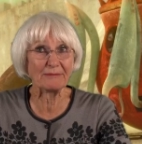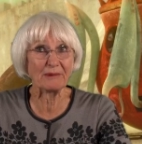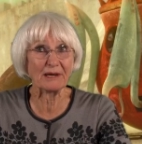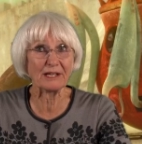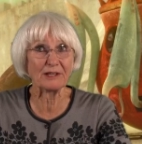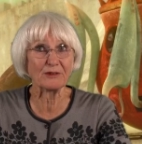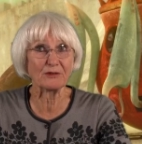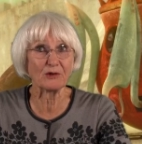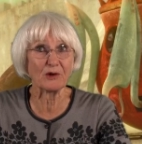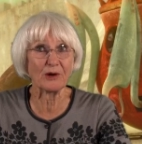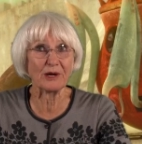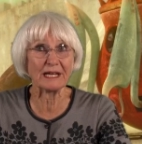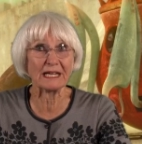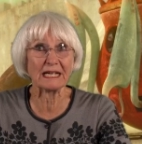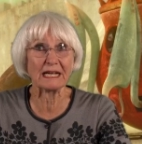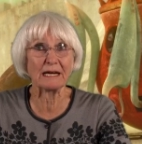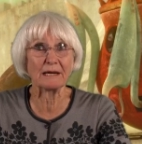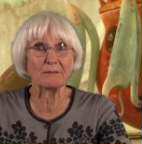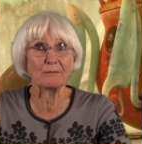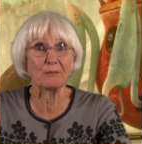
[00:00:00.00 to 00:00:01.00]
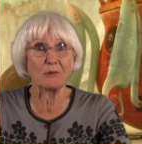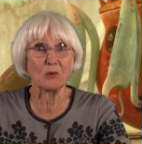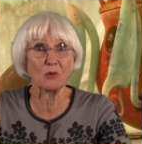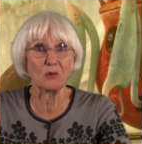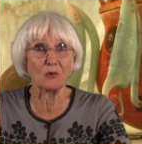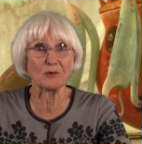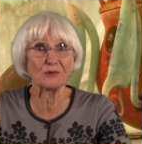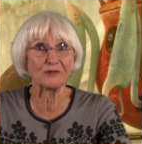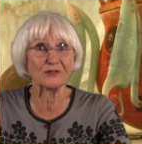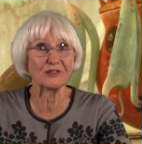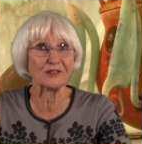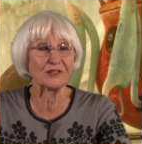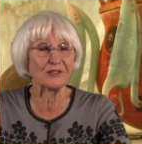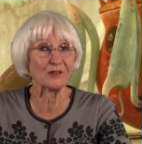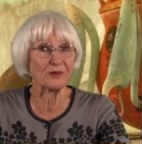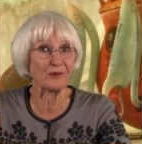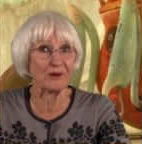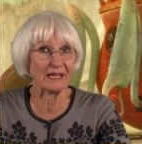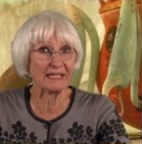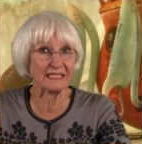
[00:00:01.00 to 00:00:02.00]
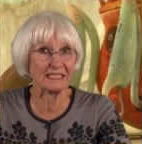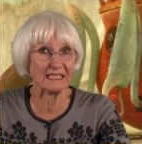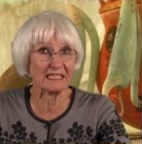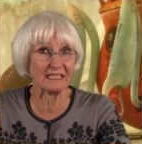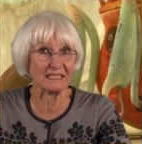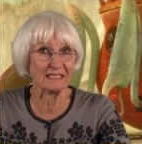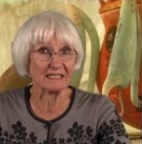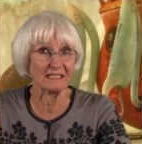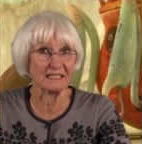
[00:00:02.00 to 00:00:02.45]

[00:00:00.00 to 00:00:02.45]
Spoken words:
by throwing a ball to the narrator.